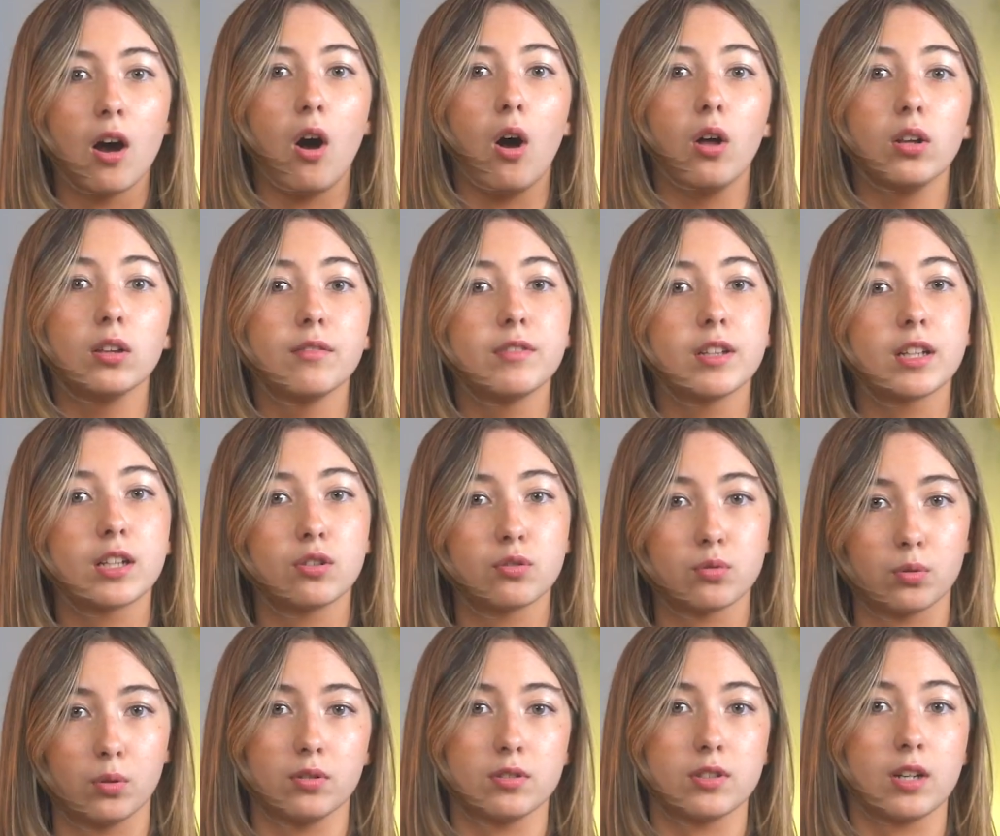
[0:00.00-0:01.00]
All of the
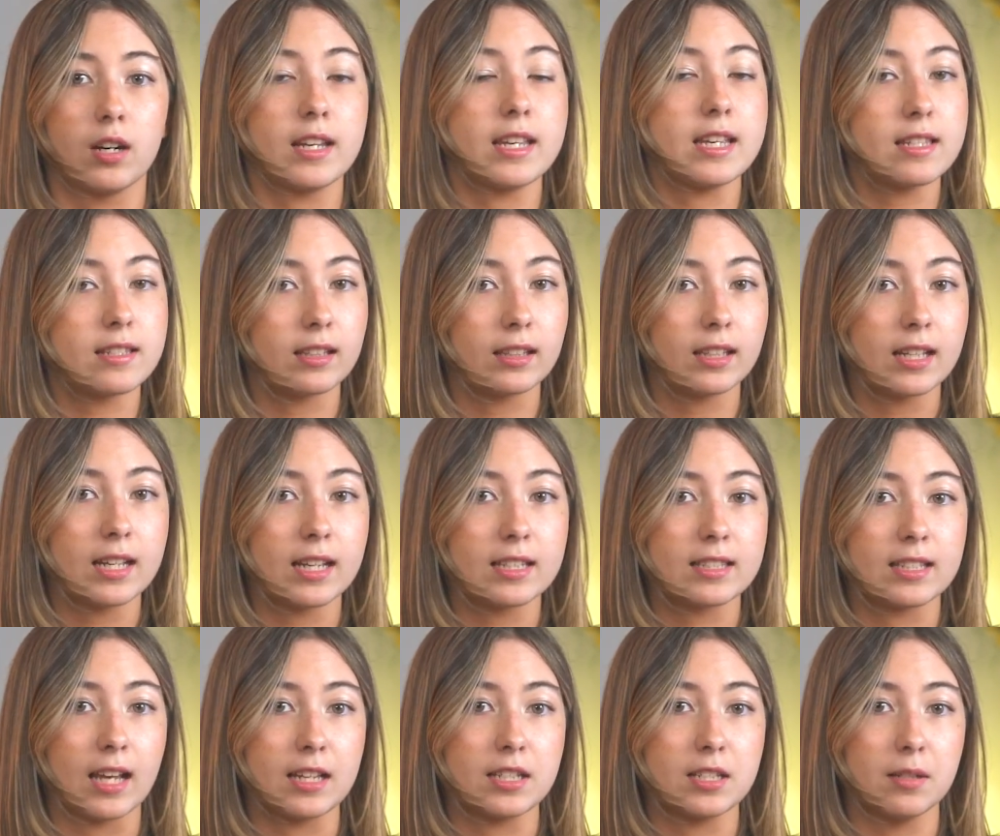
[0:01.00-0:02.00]
controls are easily
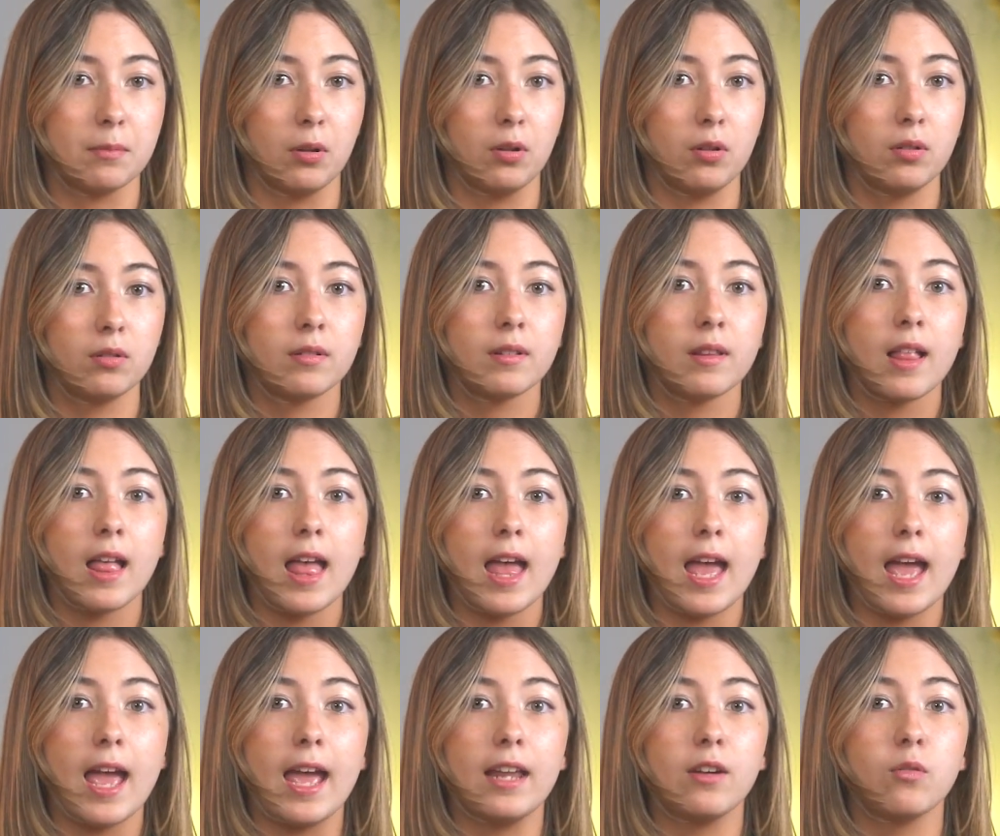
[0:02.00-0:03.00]
accessible,
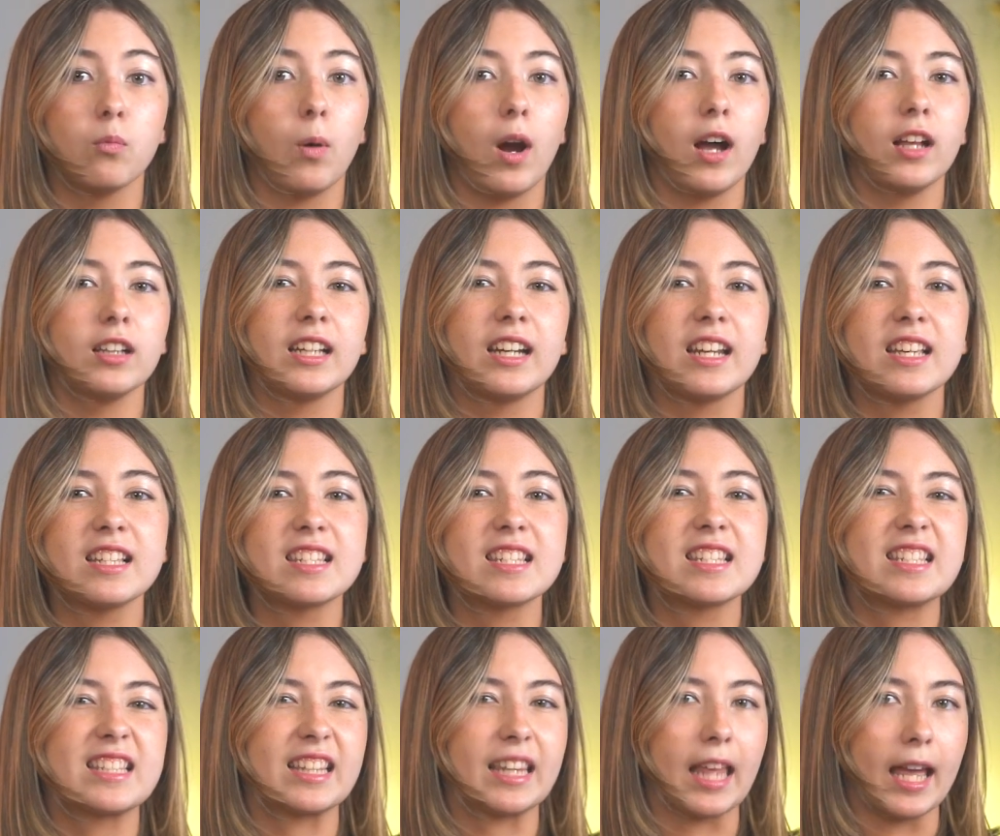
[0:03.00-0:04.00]
and while it is
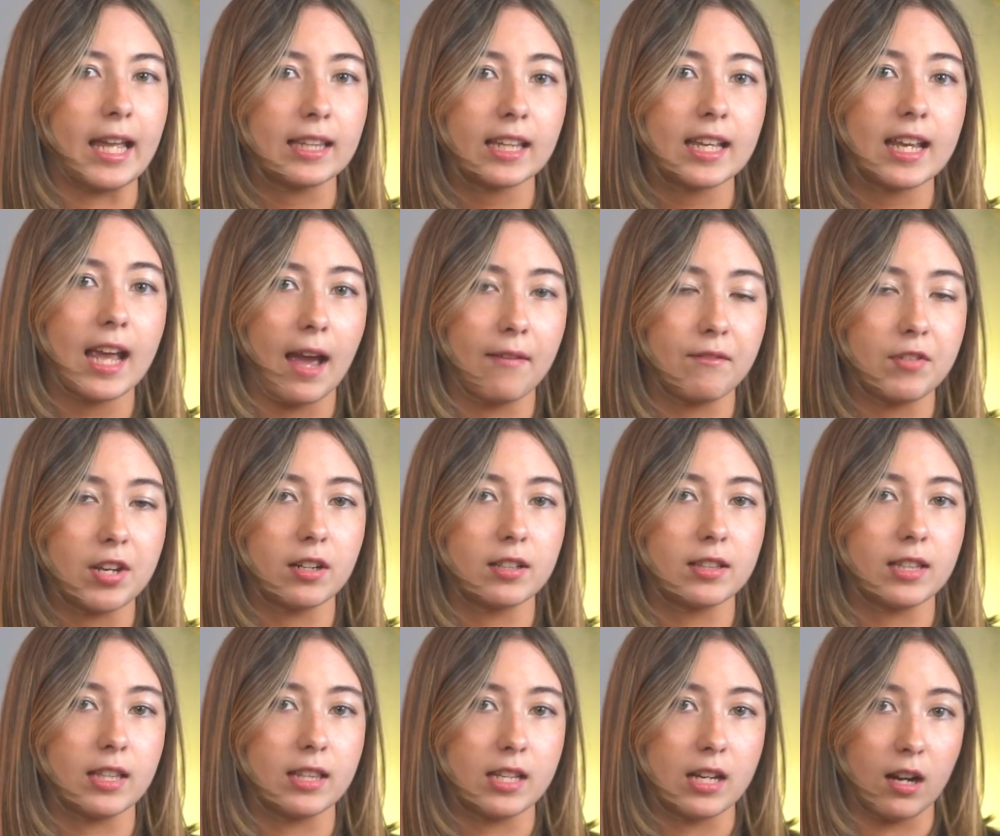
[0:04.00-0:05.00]
slightly heavier
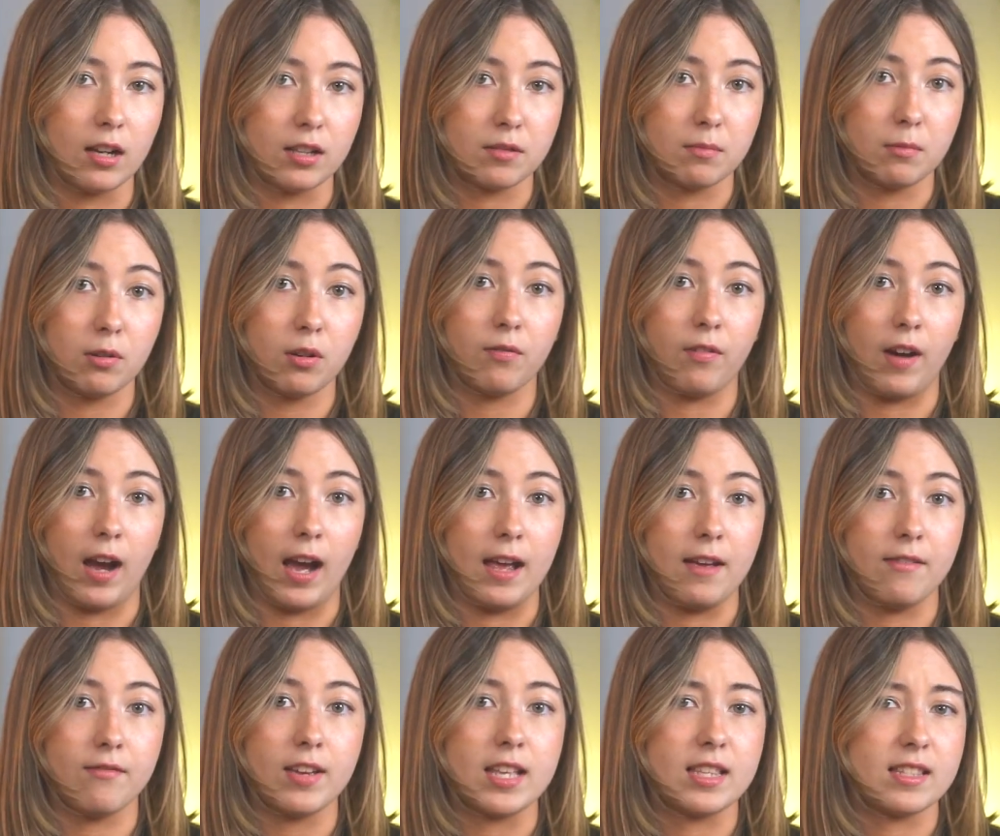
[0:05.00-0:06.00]
than the Osmo
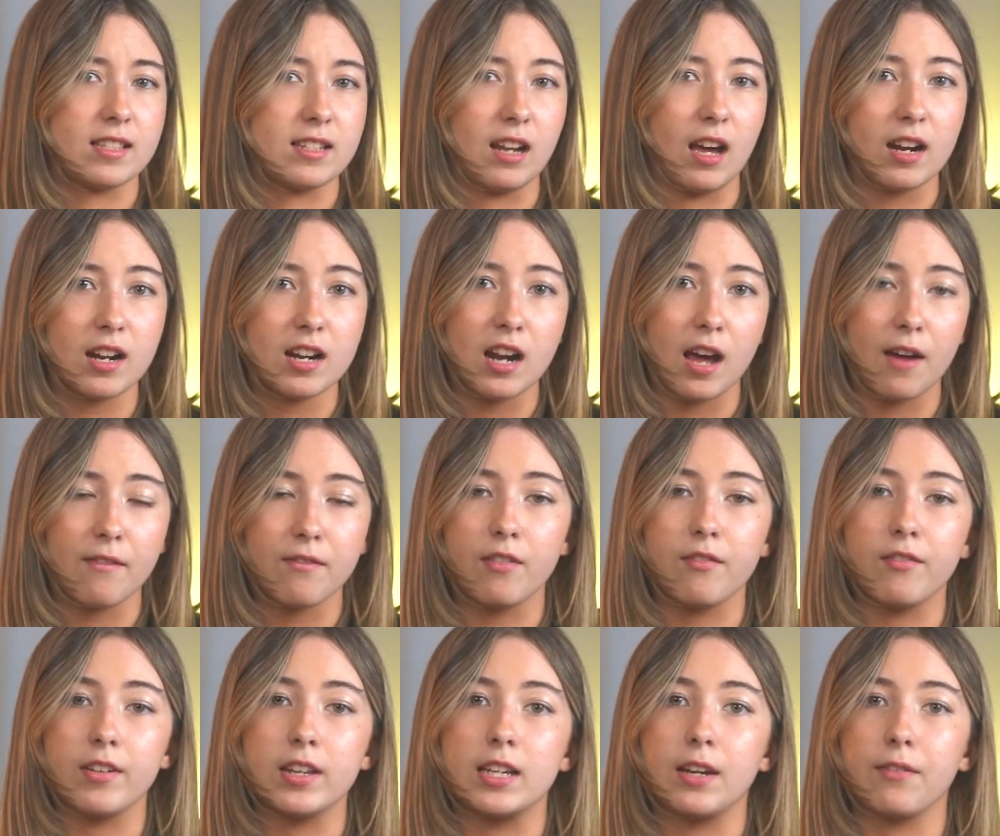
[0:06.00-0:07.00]
5, it's not enough
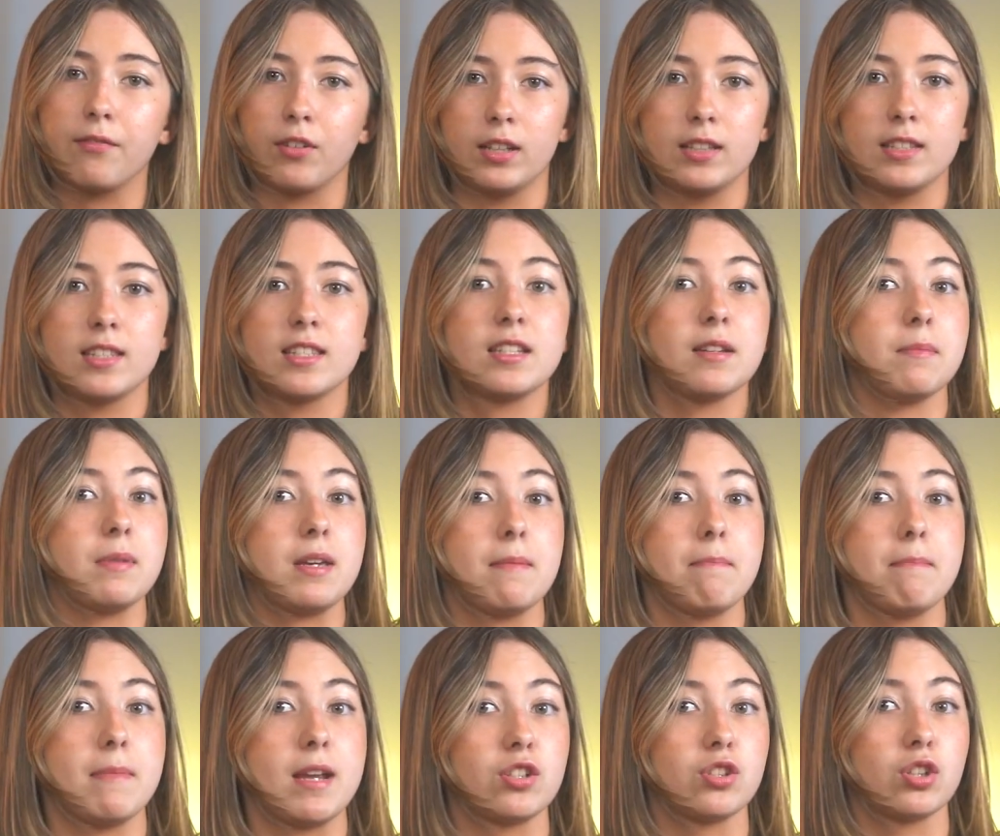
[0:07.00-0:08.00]
of a difference to be a
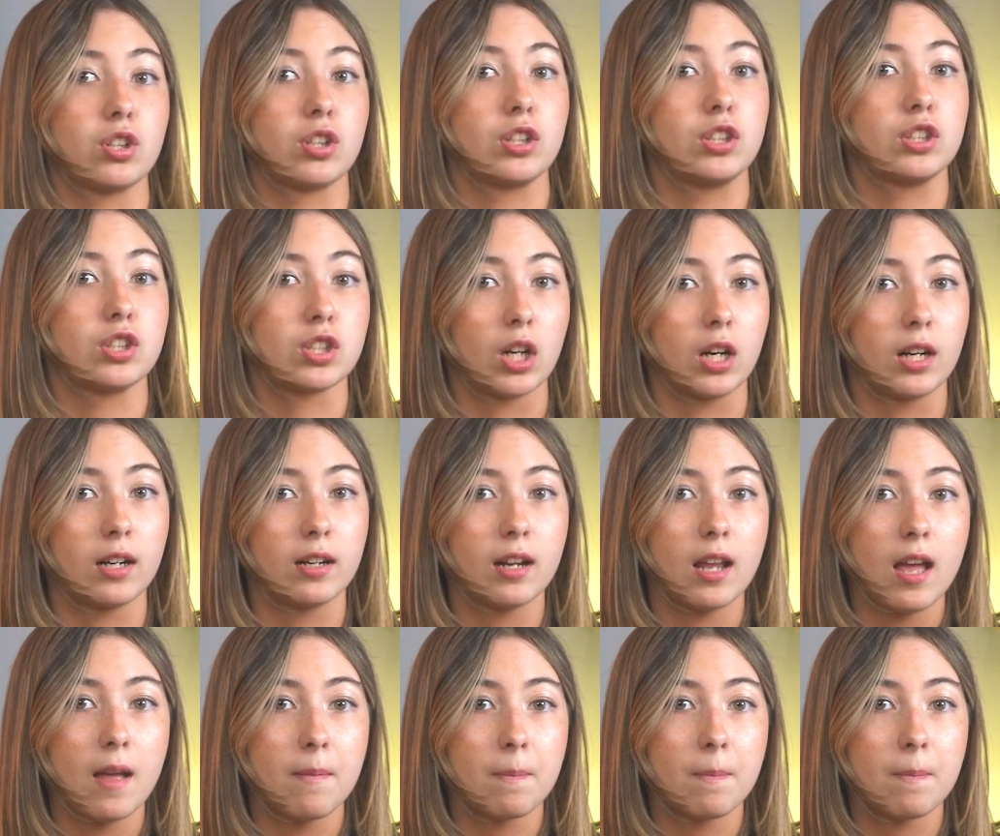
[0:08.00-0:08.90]
major concern.